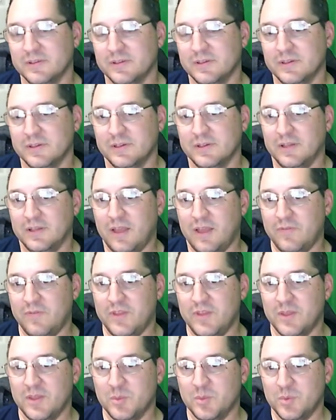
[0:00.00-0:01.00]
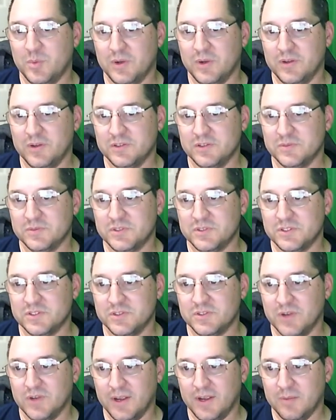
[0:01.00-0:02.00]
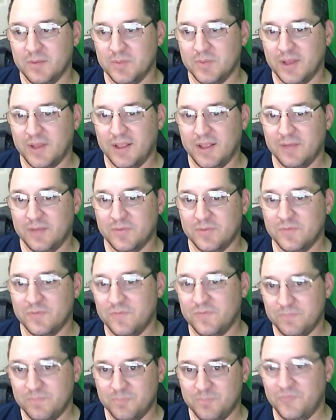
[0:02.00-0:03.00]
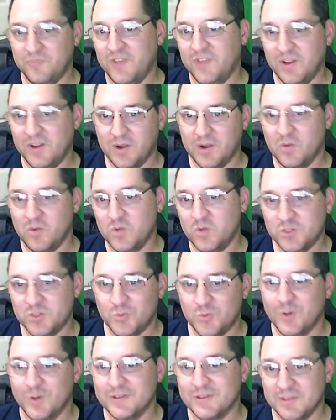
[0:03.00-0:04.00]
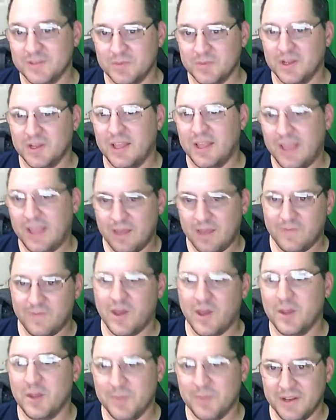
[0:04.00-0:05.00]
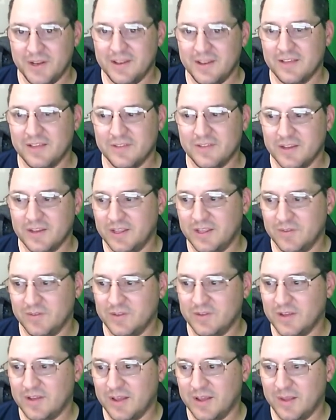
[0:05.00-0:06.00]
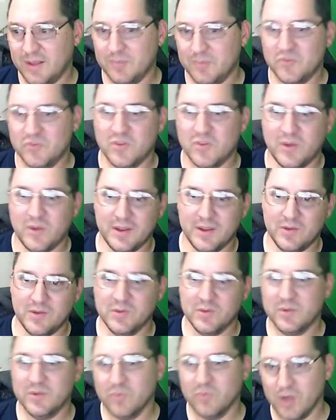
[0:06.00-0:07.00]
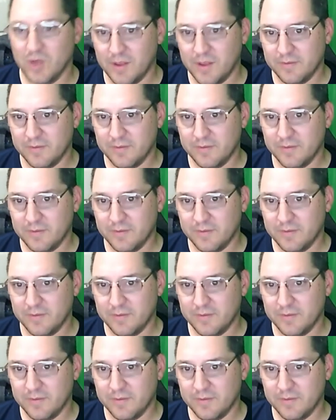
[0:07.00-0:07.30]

have the other printers, which is great, but I have to figure out which ones I'm going to have on my desk at a given time, so I can only run